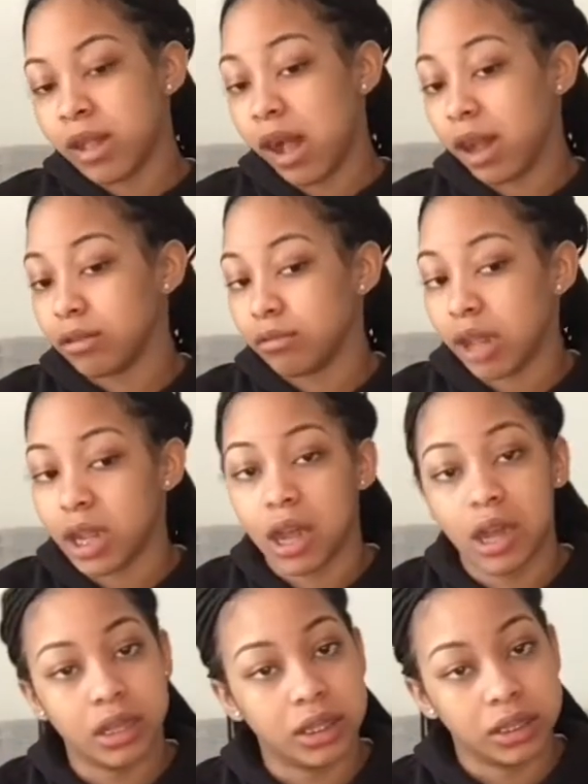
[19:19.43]
like
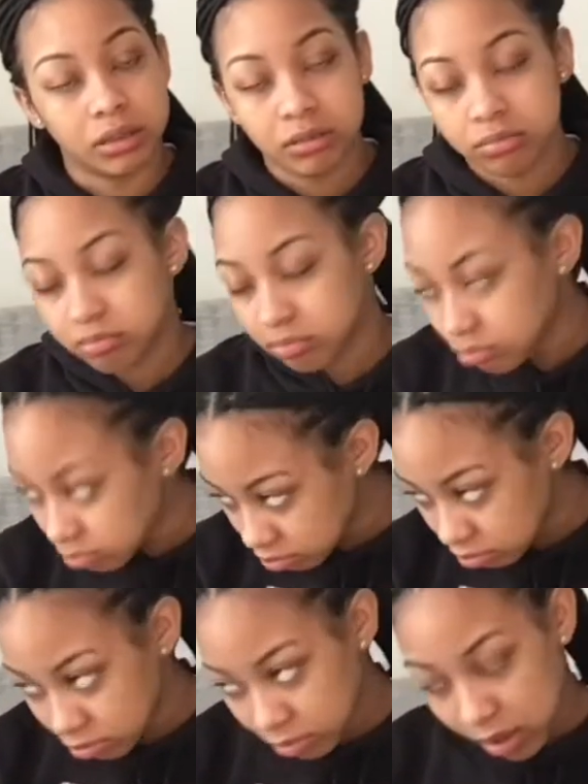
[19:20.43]
onions.
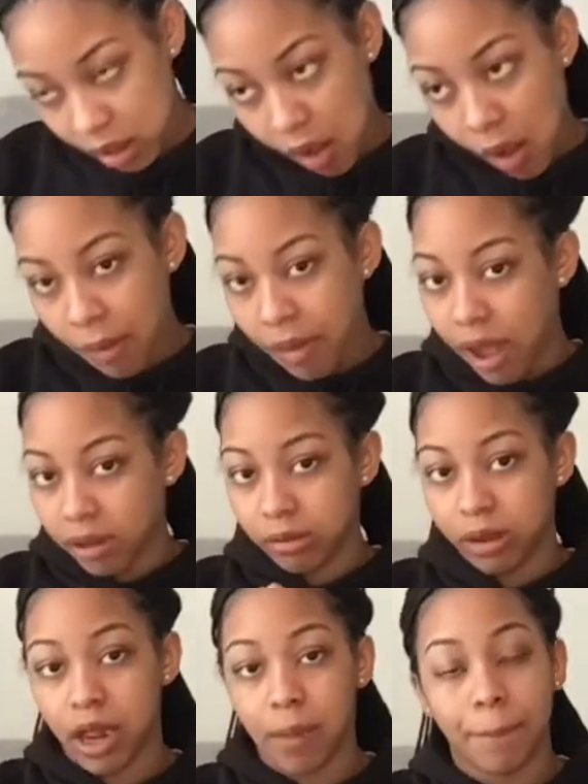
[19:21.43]
I don't
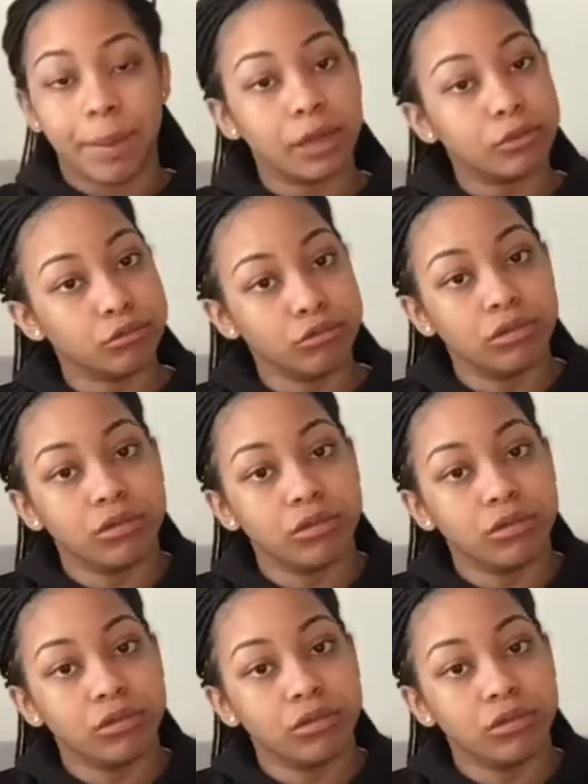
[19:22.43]
like pickles.